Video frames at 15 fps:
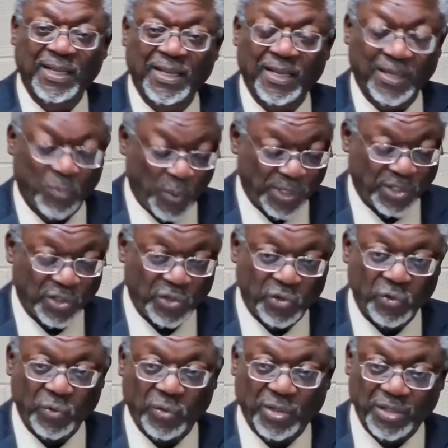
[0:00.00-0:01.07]
What do
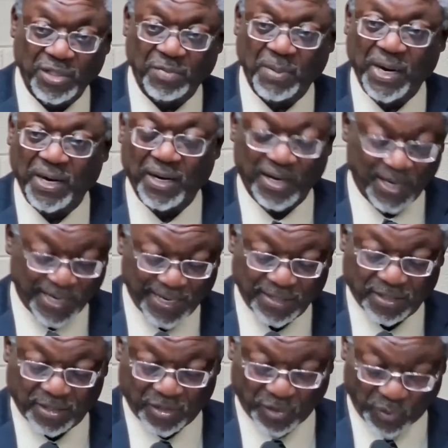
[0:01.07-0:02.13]
you conspire
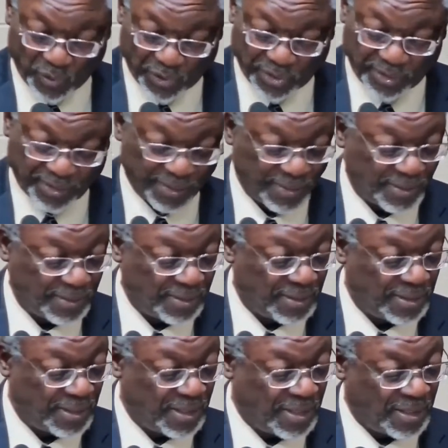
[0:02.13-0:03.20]
against the Lord?
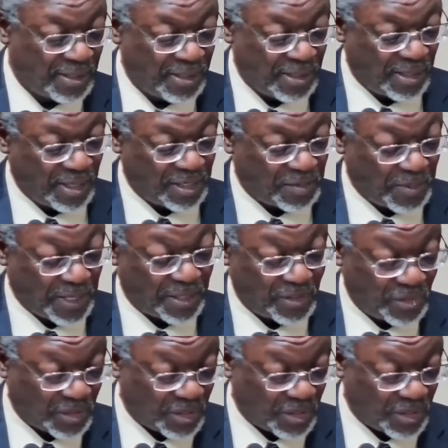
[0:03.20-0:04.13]
He's speaking to the